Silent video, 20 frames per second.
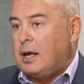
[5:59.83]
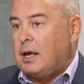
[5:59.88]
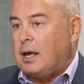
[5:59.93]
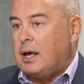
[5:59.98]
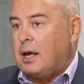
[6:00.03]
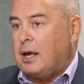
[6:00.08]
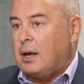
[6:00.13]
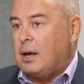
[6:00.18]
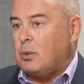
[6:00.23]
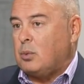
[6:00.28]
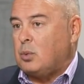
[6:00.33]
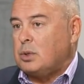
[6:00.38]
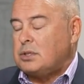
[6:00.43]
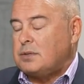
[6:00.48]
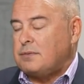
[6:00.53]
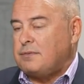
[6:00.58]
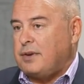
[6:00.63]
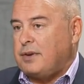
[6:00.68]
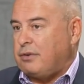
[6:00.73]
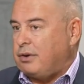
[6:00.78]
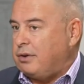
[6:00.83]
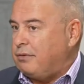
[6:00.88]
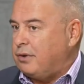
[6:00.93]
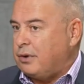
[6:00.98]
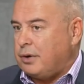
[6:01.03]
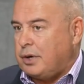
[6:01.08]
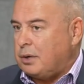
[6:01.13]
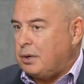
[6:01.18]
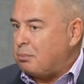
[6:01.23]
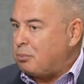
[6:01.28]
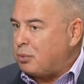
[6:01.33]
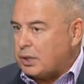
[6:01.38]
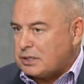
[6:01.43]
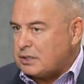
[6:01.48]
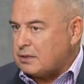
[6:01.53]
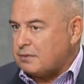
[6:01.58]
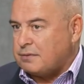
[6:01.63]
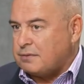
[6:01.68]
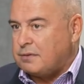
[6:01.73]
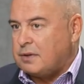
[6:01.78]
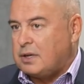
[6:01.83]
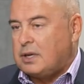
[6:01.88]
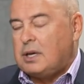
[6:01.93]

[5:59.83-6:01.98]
was very, very impressive.